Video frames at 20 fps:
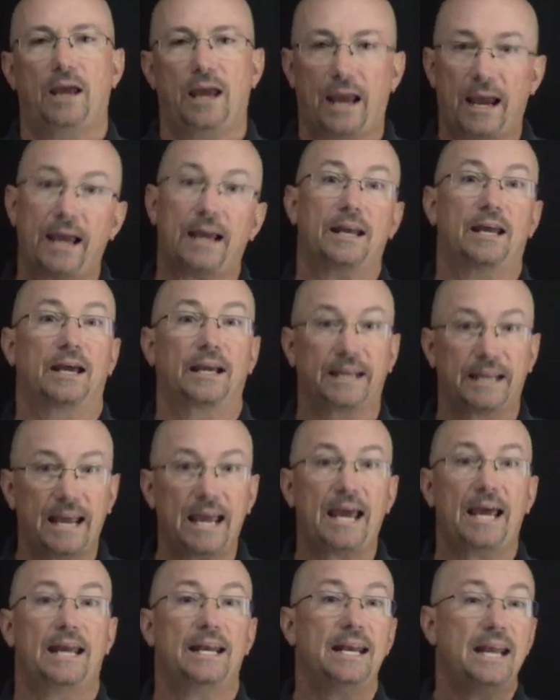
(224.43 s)

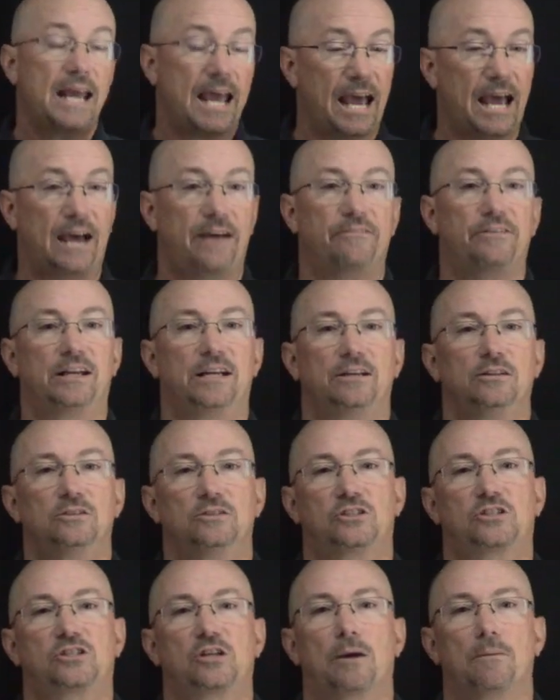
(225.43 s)
again, having
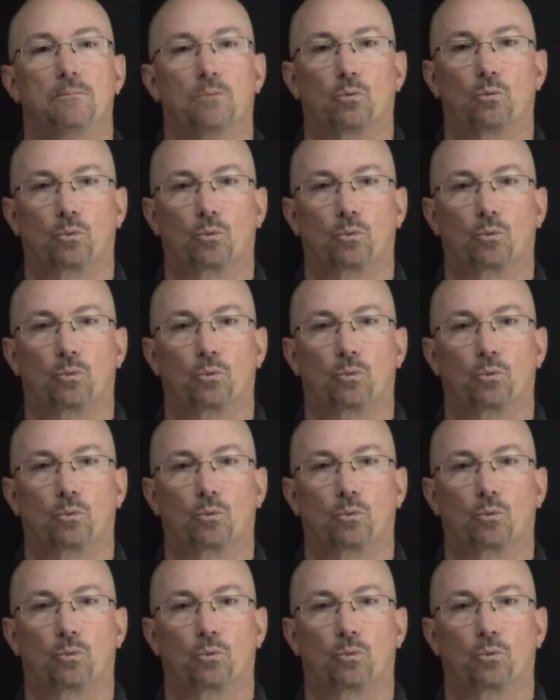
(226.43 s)
some